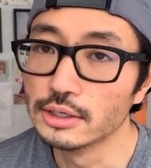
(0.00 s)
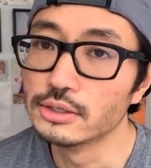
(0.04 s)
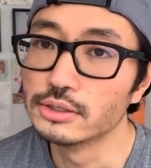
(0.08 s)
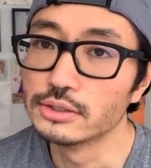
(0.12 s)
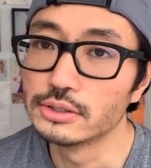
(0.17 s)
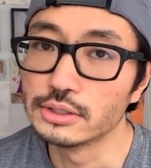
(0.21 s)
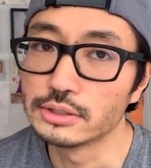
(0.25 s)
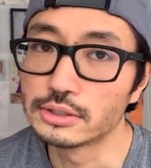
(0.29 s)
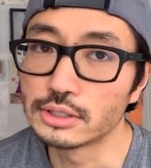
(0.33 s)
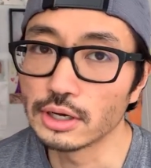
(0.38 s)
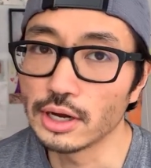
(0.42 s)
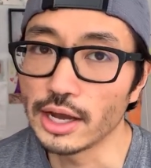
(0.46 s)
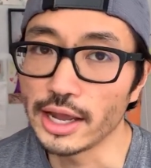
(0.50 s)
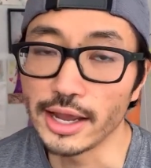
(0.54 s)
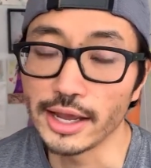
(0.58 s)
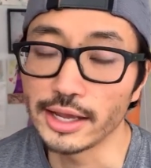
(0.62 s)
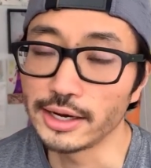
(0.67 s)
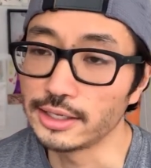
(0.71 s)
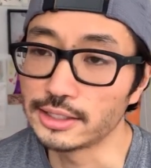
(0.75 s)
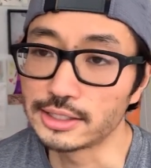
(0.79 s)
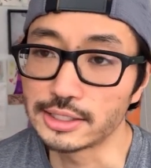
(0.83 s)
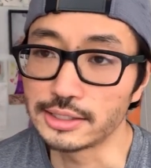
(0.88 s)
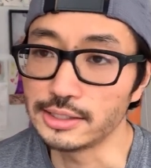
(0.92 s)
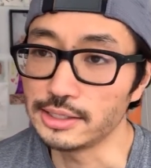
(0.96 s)
So, and
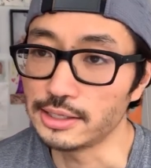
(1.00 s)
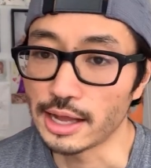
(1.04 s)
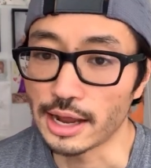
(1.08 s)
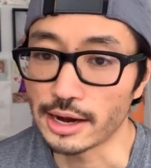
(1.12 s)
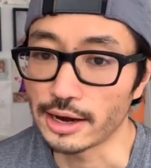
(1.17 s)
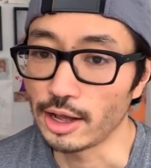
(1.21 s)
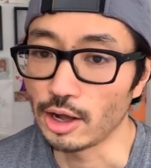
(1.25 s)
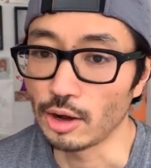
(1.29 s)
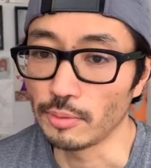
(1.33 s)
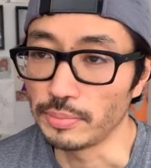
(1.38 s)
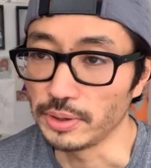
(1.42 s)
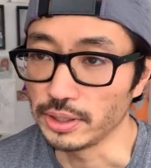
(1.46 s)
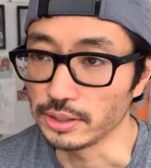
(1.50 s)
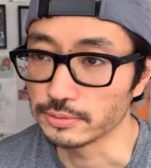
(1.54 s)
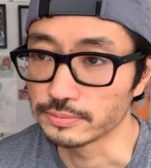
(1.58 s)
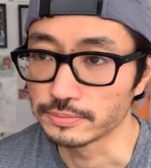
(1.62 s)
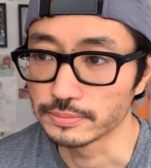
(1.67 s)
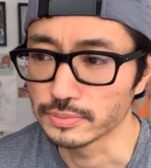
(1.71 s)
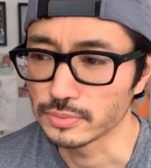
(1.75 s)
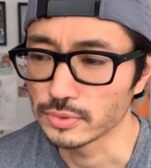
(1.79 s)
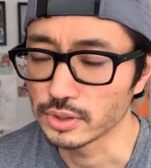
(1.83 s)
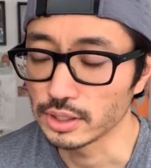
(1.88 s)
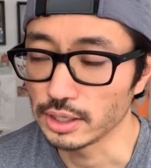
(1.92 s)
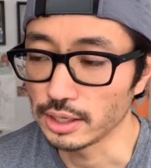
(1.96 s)
it's not helping.
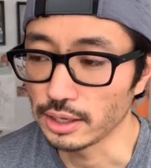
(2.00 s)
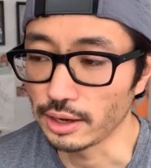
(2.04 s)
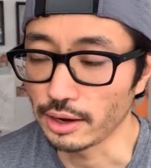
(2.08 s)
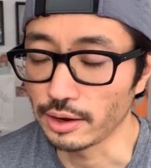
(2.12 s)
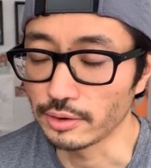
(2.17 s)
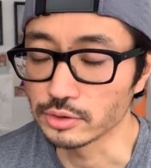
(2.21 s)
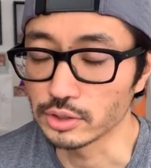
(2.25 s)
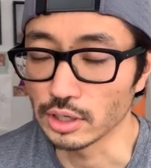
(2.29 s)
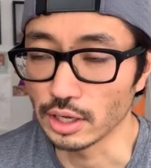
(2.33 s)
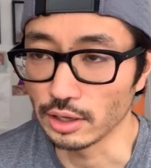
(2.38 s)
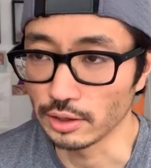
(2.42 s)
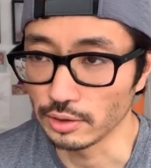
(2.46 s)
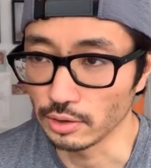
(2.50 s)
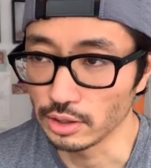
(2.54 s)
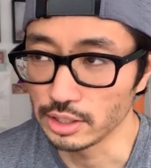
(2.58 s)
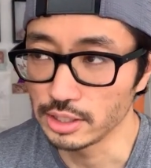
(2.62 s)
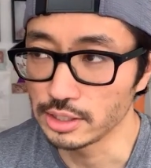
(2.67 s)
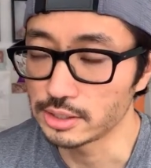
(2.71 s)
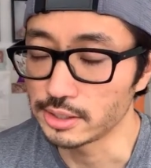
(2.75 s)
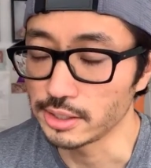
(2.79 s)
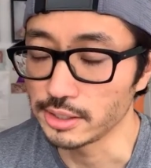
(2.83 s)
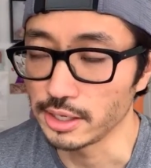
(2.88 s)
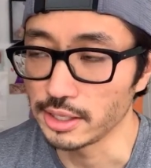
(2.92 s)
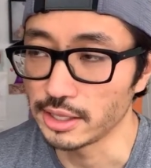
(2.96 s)
I was at least
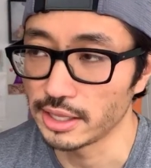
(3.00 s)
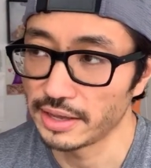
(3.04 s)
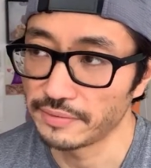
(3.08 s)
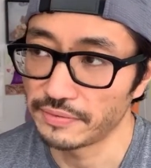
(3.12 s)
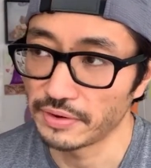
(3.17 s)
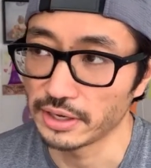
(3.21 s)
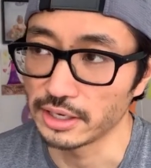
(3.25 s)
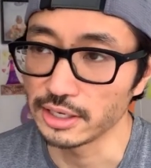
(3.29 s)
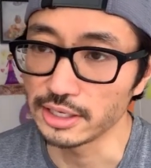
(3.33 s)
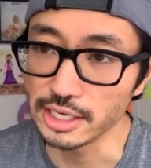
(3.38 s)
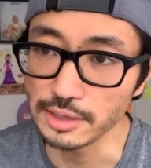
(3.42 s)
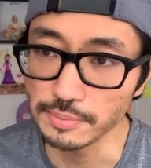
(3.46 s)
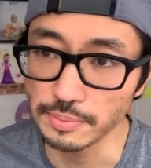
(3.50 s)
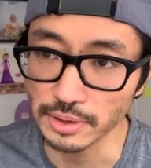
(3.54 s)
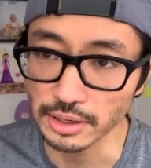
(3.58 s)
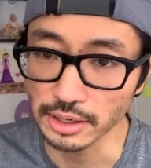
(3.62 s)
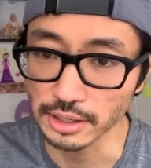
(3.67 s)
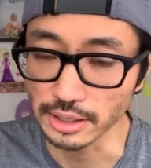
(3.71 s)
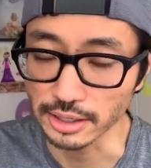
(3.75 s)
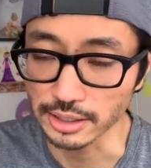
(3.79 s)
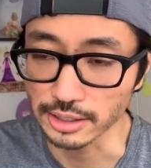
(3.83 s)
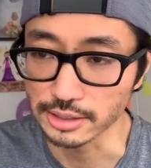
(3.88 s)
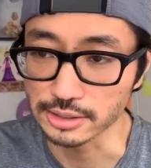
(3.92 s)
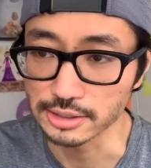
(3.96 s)
thinking that if I could keep it at
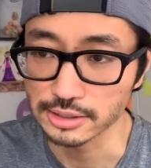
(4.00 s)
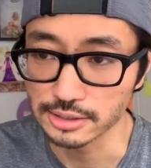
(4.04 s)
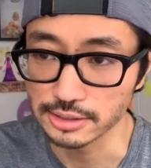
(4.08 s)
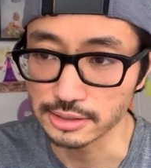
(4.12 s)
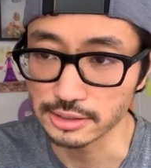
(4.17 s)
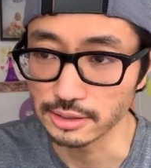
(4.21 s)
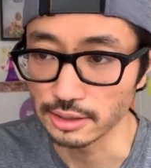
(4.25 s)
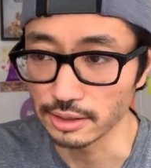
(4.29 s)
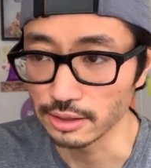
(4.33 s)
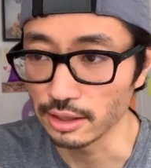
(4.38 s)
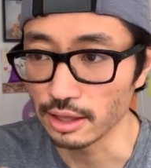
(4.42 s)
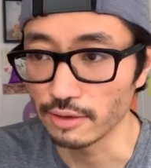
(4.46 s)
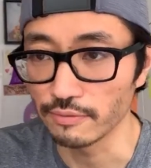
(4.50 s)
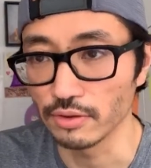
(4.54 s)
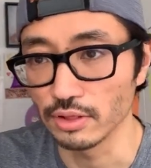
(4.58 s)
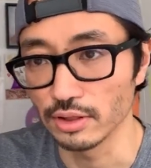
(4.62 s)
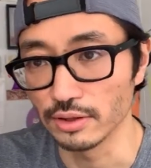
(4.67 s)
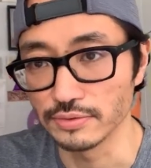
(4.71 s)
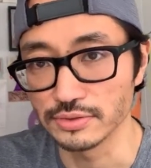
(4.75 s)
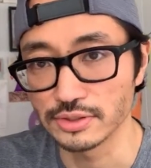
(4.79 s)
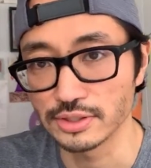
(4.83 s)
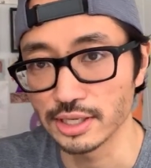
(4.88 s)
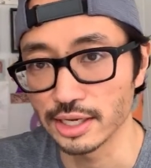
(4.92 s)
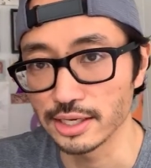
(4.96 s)
like a level
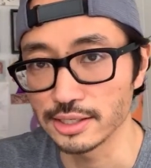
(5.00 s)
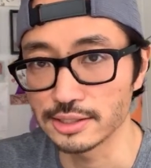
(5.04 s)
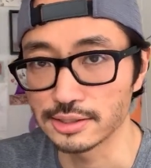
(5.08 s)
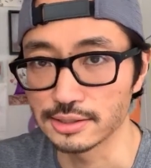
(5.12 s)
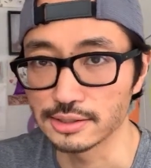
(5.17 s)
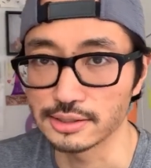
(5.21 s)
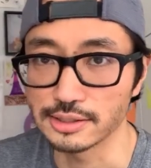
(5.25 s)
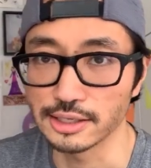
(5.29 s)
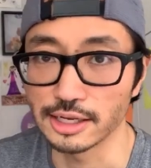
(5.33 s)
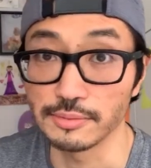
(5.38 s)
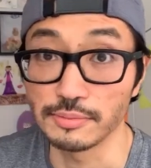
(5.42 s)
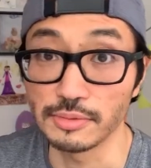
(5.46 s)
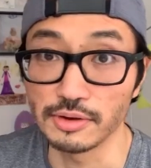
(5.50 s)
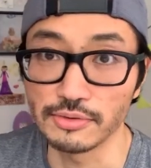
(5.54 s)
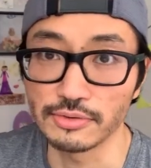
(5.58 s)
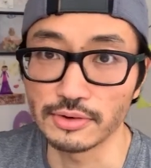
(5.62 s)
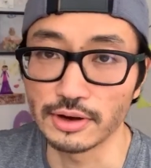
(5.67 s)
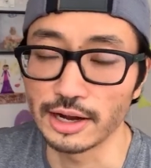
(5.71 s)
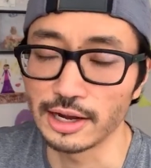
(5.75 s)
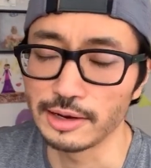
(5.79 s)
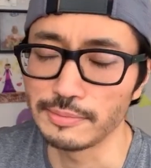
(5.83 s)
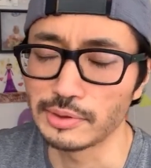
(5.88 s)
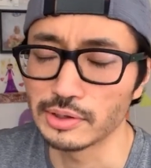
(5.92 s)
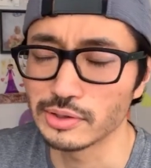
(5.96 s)
of stasis, that'd be
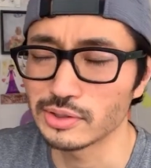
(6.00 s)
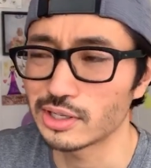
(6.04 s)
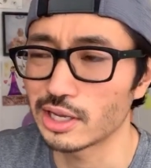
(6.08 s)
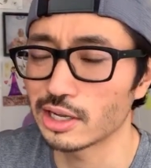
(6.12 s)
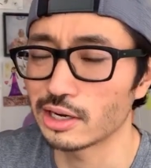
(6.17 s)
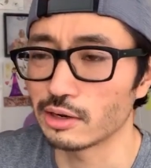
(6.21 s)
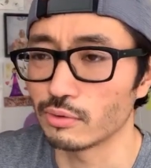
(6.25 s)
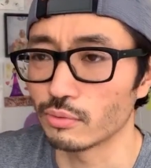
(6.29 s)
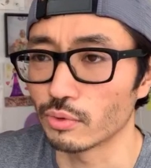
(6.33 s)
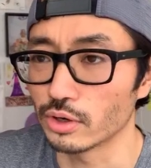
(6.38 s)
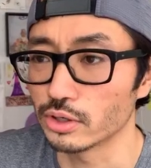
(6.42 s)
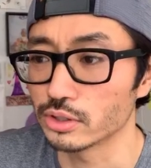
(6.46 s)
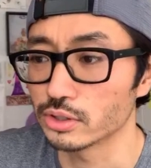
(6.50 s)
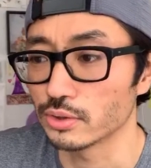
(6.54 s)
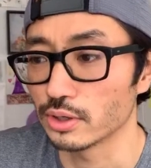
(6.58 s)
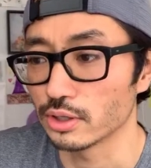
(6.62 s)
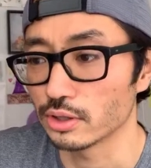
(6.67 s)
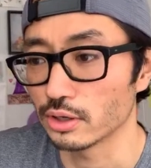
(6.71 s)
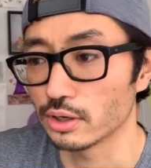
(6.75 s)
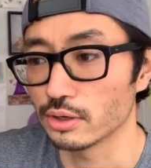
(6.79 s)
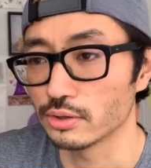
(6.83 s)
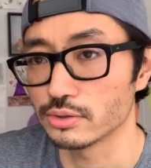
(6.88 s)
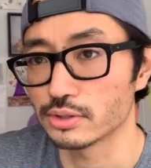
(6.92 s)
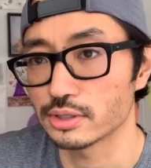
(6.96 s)
fine, but it was getting worse. So I
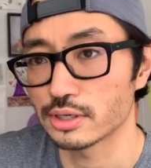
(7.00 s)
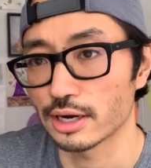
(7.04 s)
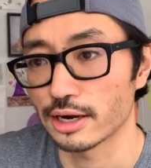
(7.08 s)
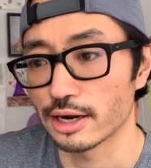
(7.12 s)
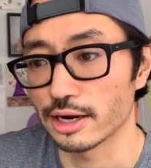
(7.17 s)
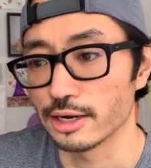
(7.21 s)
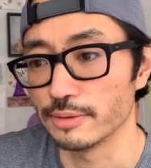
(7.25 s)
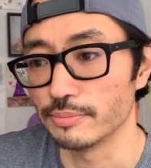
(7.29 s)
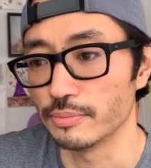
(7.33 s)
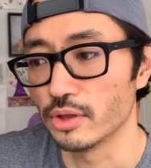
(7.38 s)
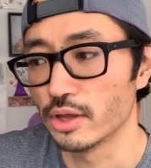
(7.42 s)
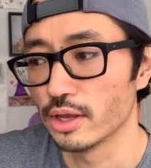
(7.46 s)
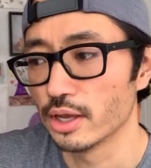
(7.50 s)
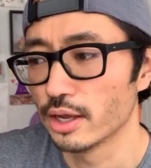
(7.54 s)
thought it was time.